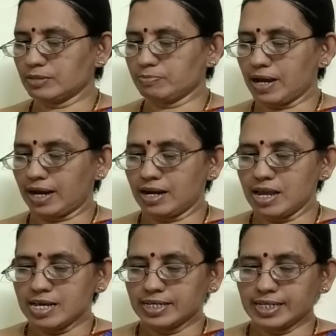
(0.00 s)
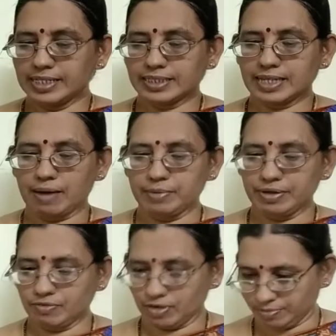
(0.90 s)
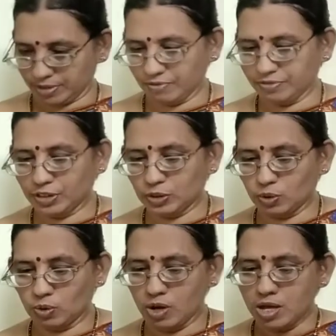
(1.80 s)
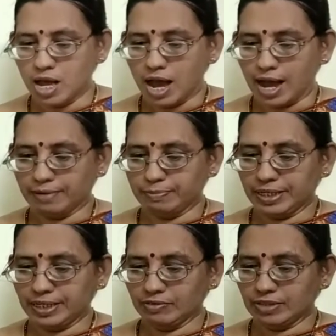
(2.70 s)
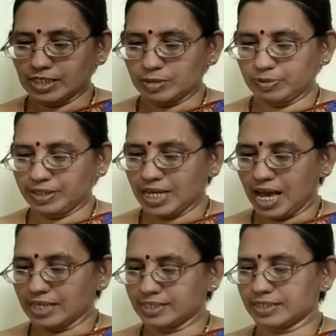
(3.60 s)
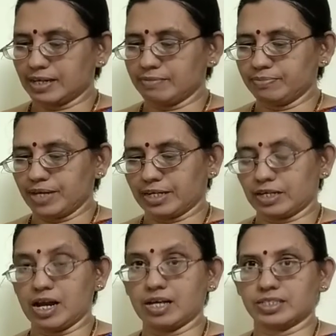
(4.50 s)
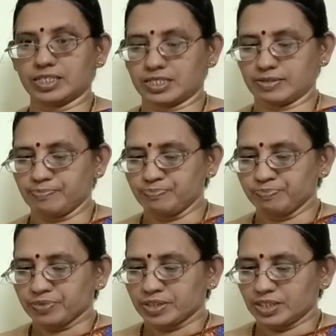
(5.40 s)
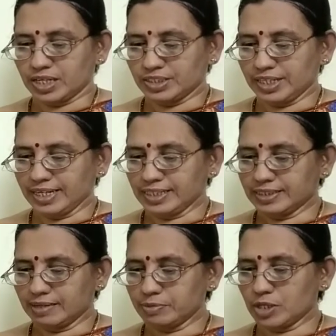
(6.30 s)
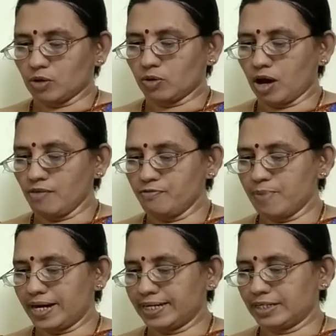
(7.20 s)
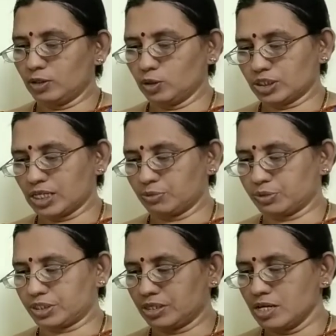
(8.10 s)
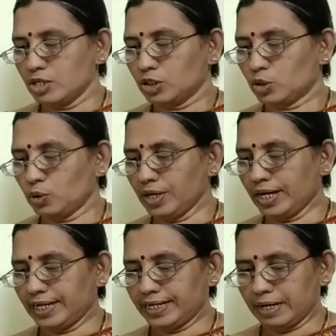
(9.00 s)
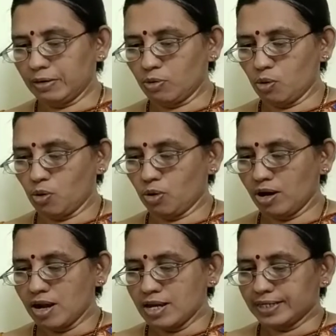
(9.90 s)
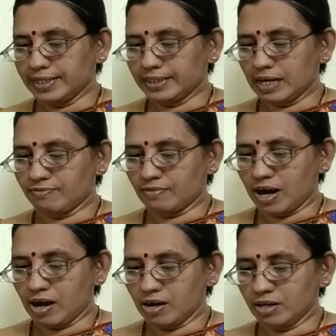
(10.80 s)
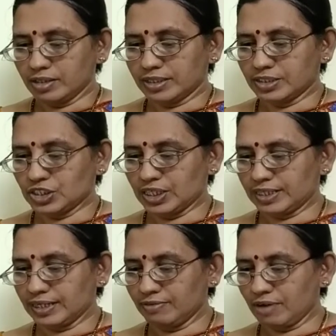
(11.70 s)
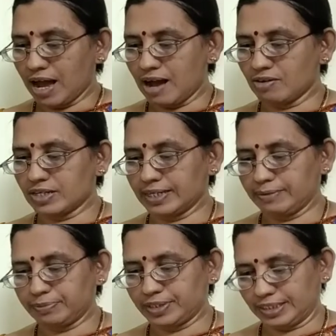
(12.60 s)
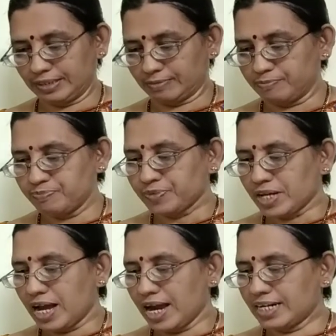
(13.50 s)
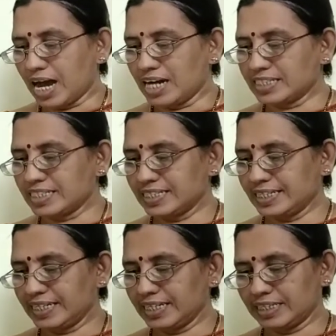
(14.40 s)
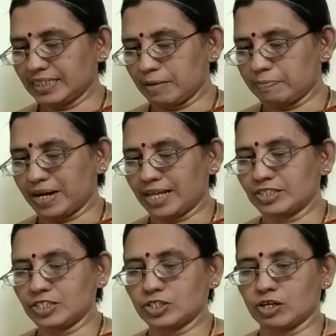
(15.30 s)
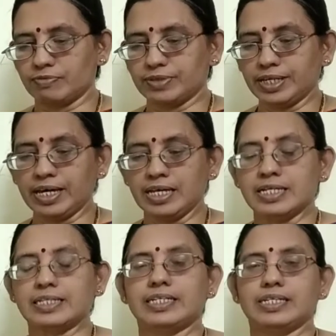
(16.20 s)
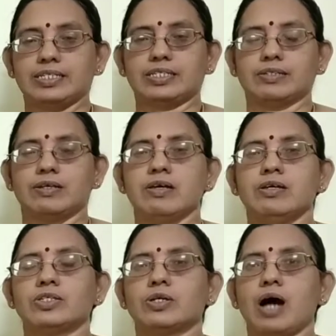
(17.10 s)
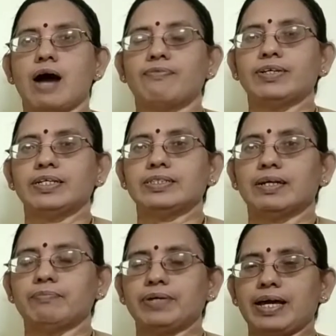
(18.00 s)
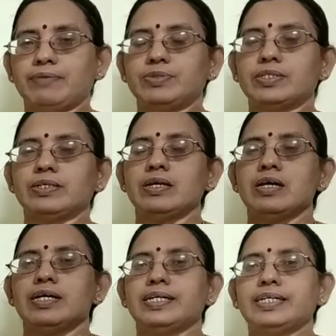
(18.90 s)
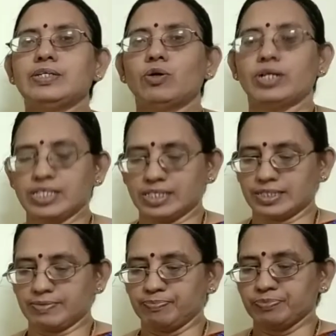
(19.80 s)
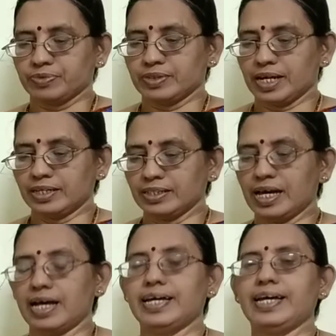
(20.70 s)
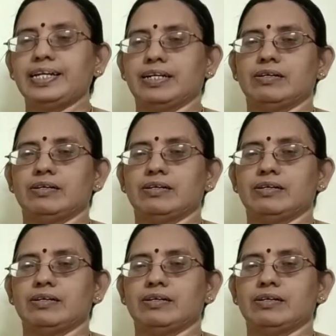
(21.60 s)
smell is coming from the window. I believe the spring has come at last. The giant jumps out of bed and looks out. Through a little hole in the wall, the children have crept in and are sitting in the branches of the trees. So, after some times, he noticed that the hail,